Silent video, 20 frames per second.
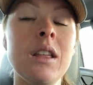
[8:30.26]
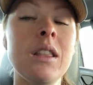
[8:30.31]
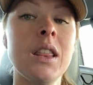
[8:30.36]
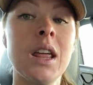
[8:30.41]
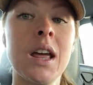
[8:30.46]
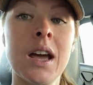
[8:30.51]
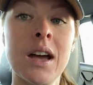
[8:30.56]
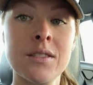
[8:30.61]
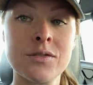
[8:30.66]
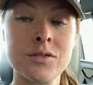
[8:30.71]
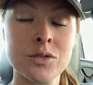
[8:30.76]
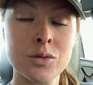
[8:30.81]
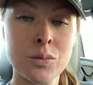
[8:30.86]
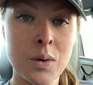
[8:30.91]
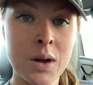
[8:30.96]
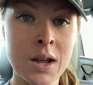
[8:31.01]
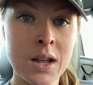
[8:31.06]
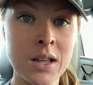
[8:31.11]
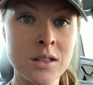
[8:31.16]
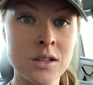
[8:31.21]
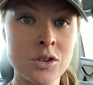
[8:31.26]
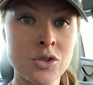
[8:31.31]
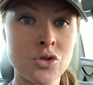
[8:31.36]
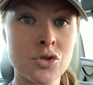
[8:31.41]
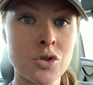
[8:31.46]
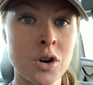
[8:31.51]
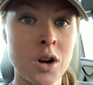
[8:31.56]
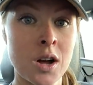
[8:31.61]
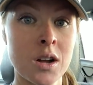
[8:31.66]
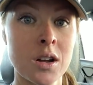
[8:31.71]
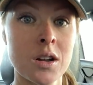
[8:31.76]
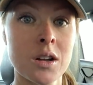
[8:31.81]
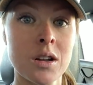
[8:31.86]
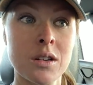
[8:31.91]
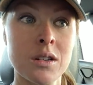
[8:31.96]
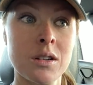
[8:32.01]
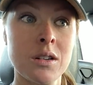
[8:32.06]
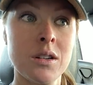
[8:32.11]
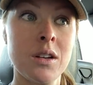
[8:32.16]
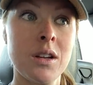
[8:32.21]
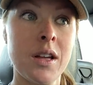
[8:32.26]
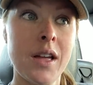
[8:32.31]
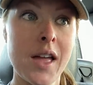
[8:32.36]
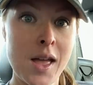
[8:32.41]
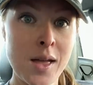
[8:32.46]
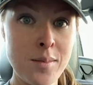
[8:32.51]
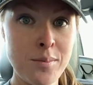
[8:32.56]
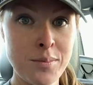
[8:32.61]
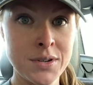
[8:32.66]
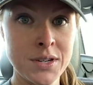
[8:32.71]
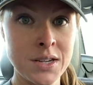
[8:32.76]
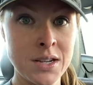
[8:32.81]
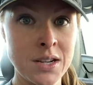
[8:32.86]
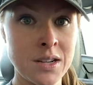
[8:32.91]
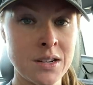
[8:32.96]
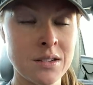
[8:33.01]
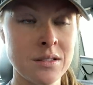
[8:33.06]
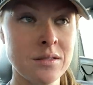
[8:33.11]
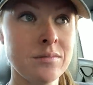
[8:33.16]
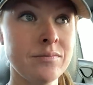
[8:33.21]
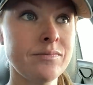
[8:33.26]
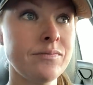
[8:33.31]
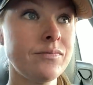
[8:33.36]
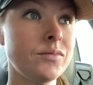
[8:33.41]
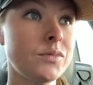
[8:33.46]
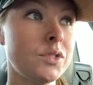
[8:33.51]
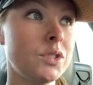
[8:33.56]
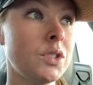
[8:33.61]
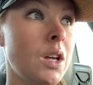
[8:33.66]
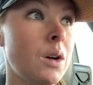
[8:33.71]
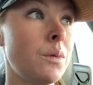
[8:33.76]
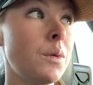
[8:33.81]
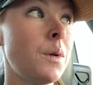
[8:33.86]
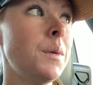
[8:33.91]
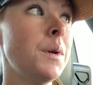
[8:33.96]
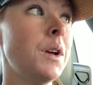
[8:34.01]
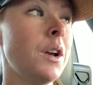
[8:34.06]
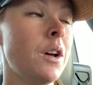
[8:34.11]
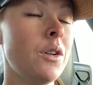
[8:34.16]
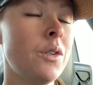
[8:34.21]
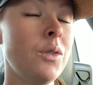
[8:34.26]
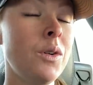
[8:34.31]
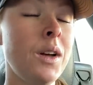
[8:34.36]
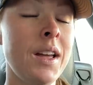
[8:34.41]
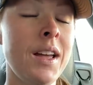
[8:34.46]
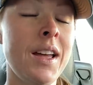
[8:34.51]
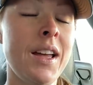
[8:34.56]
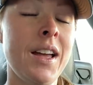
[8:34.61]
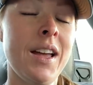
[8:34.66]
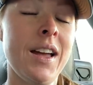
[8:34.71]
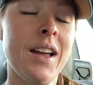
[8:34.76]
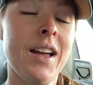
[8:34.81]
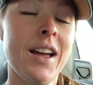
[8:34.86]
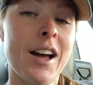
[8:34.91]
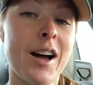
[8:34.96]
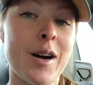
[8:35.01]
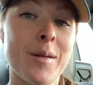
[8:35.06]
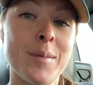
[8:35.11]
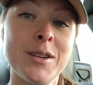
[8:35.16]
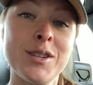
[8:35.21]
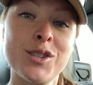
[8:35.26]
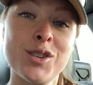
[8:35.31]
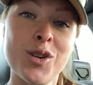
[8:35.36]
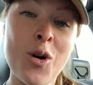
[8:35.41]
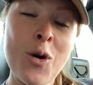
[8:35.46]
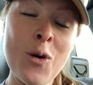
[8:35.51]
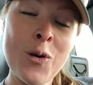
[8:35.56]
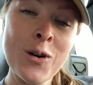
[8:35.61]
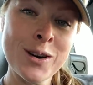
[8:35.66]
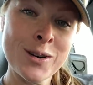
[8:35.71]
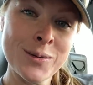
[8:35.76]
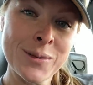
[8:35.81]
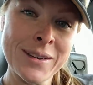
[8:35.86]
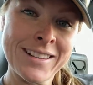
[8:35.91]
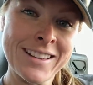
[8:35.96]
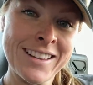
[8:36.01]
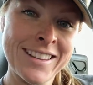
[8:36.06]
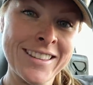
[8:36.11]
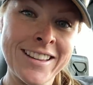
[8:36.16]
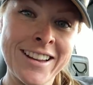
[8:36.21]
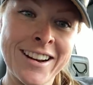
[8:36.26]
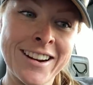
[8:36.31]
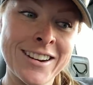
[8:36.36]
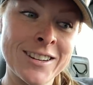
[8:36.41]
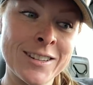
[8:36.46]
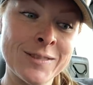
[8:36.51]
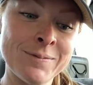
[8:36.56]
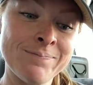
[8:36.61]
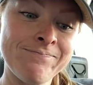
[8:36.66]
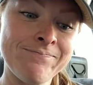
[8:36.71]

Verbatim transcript: they have to weigh the truck empty so that way we know how much corn was in there.